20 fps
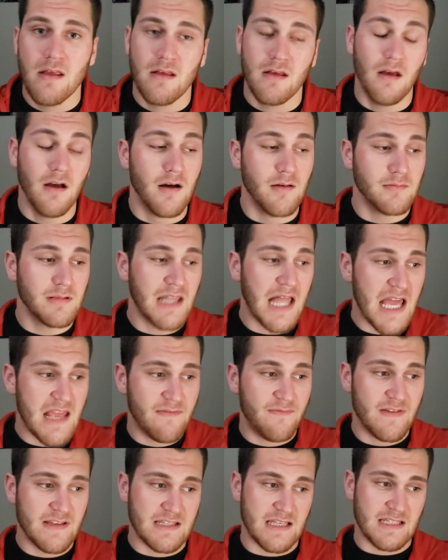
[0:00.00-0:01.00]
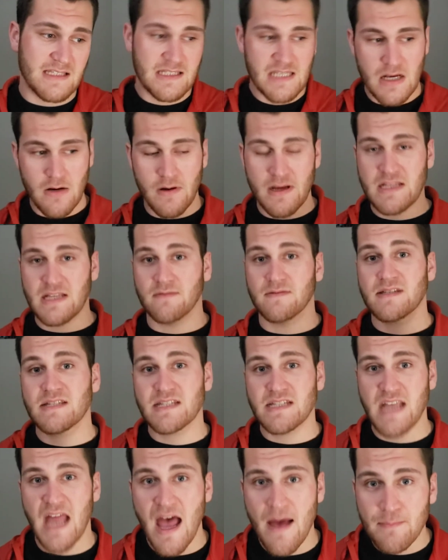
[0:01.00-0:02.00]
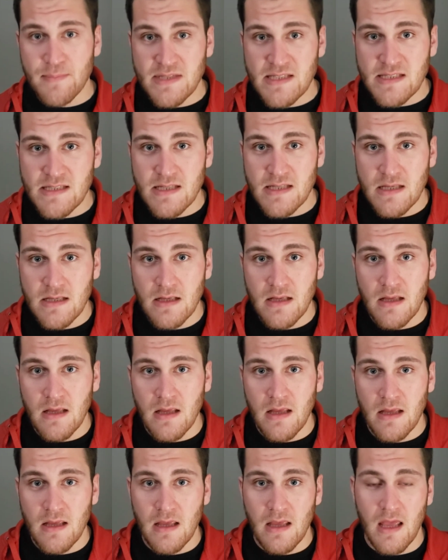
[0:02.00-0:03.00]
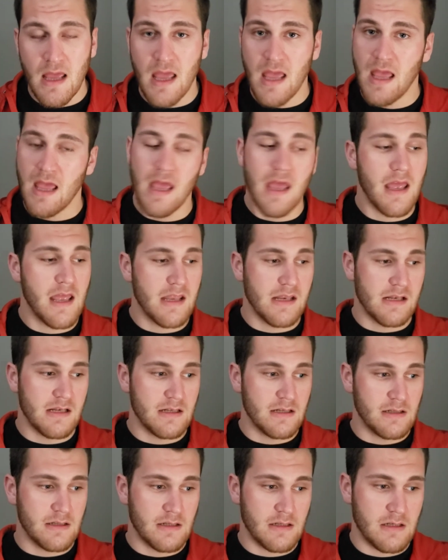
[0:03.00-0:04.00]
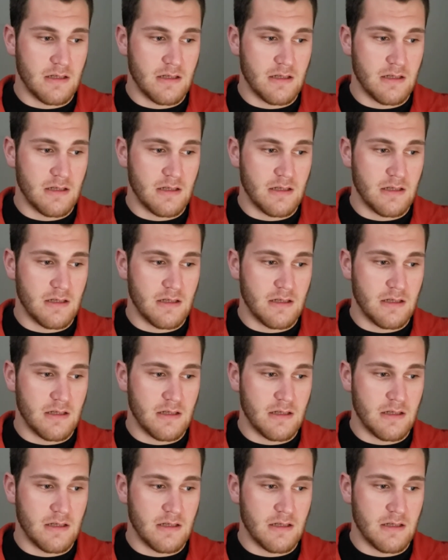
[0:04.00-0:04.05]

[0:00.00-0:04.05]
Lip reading: Life is a series of steps, and